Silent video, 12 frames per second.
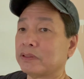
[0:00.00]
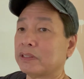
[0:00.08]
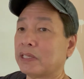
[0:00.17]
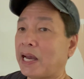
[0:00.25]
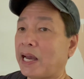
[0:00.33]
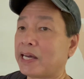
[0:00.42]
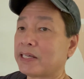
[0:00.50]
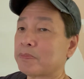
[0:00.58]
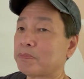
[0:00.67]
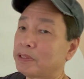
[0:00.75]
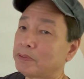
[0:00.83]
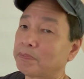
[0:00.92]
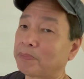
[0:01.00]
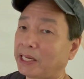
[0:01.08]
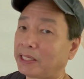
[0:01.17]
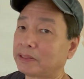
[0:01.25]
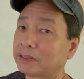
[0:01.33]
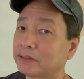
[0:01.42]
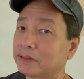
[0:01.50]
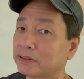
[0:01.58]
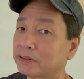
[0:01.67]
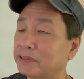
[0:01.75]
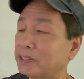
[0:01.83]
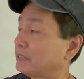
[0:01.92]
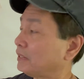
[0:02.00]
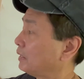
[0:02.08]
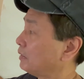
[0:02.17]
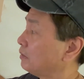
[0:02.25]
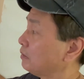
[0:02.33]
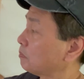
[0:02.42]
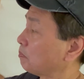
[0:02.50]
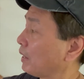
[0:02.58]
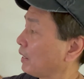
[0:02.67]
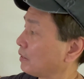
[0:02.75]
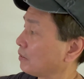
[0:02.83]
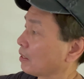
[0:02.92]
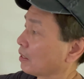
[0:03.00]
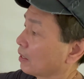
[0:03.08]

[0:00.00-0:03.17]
has been painted already. And this paint,